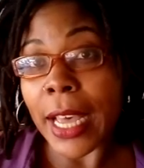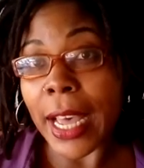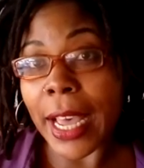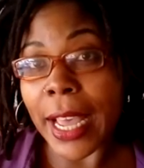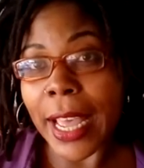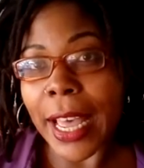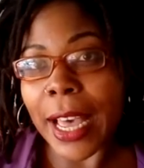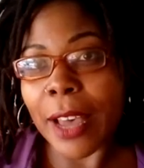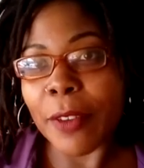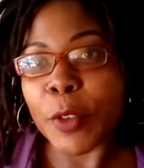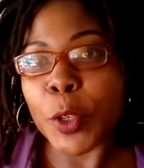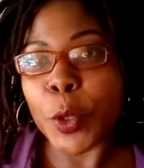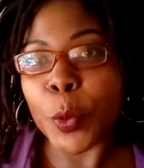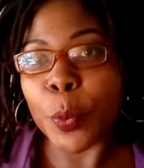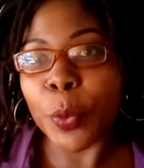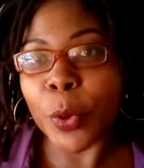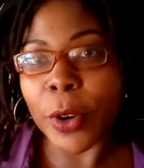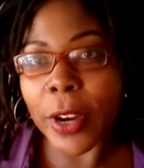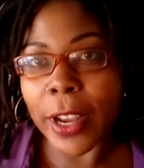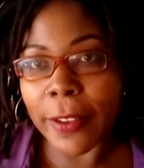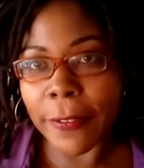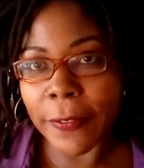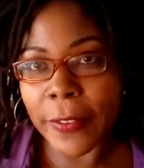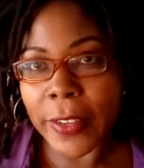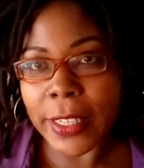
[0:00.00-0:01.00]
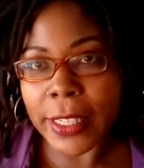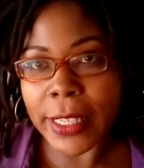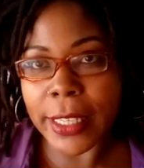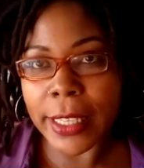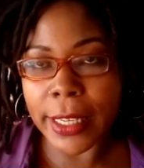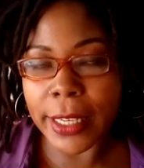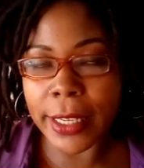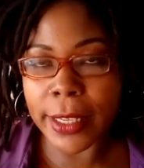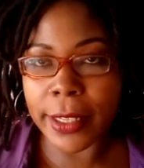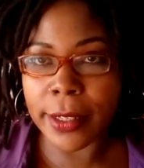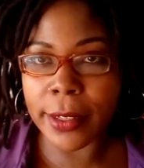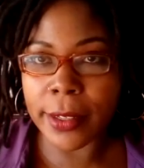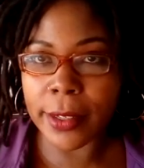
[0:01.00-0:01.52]
I have to preface
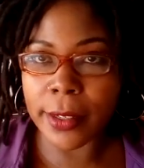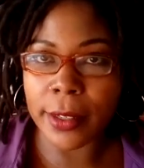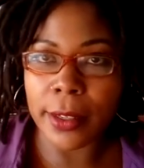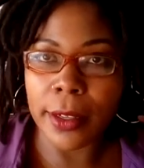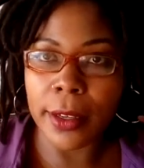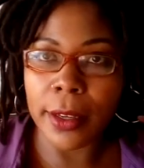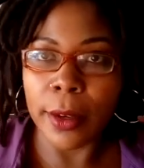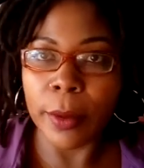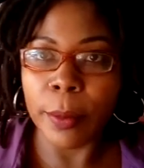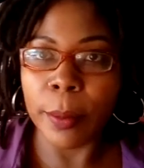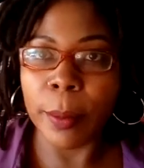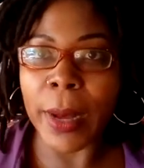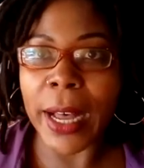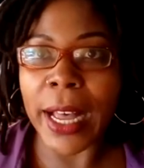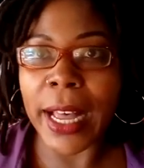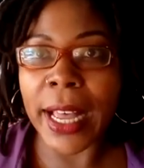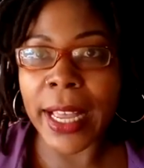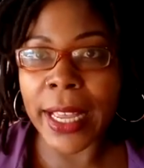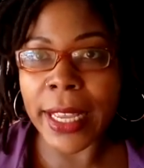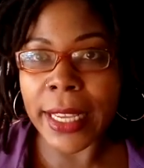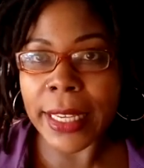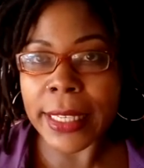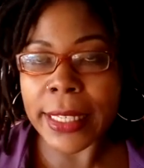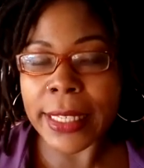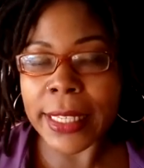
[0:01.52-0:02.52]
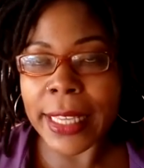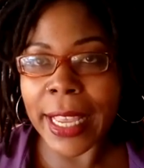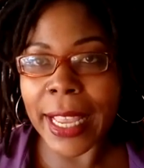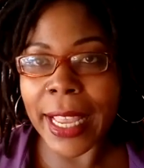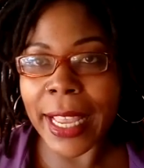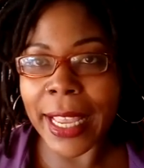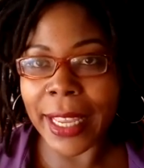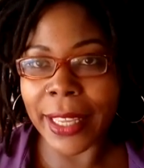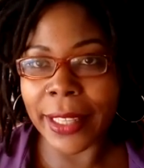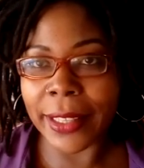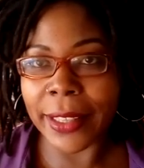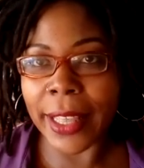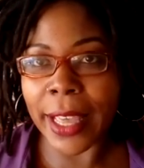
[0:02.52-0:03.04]
this by
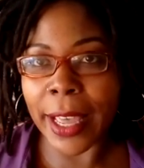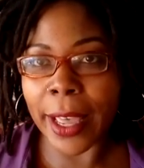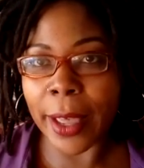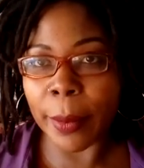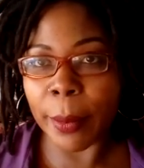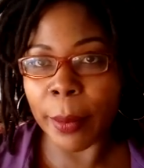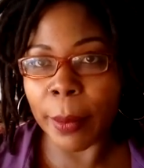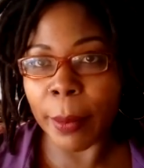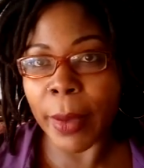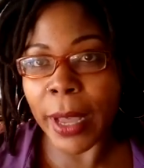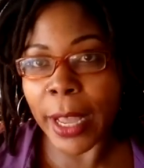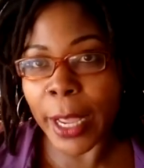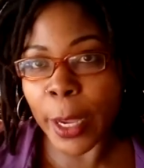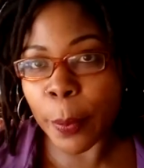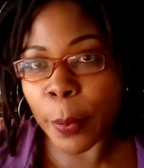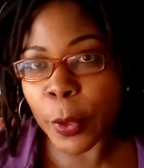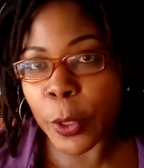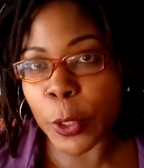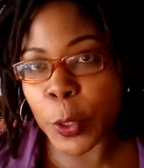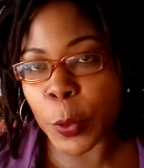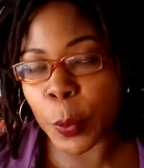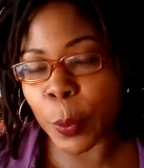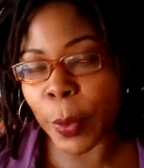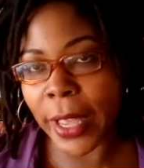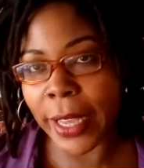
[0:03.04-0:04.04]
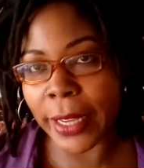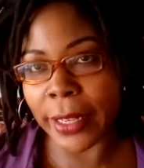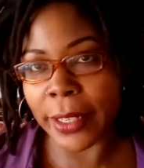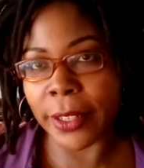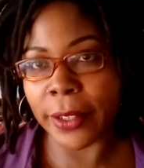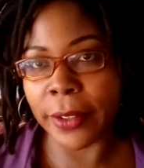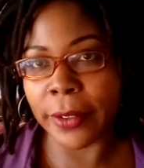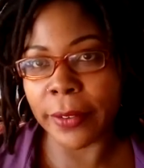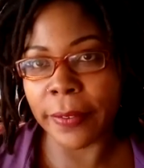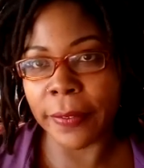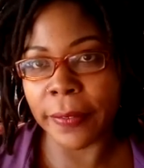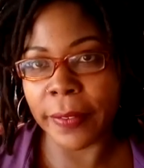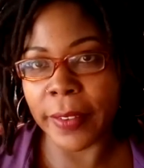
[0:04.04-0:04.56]
saying that my
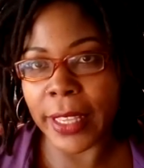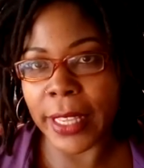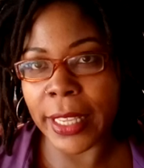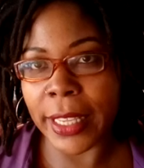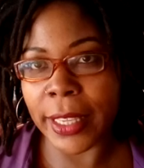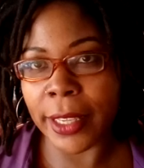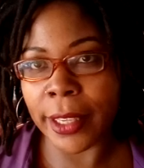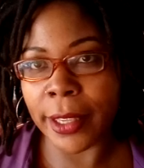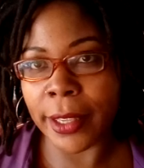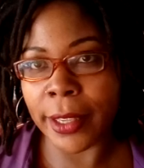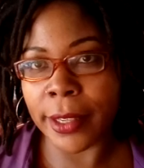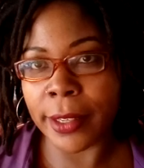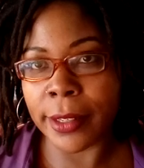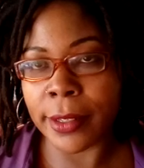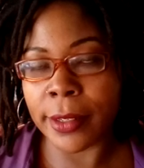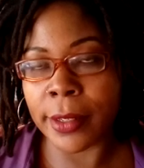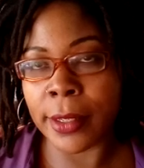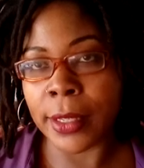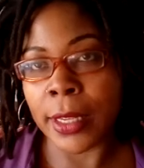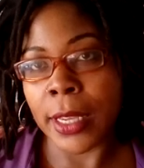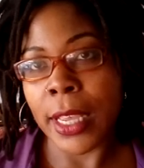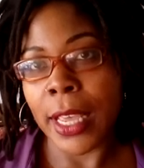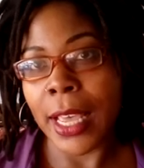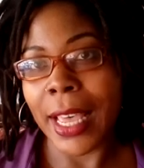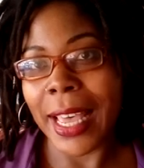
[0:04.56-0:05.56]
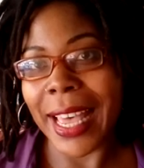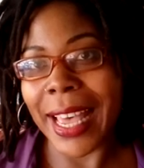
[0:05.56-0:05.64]
perspective is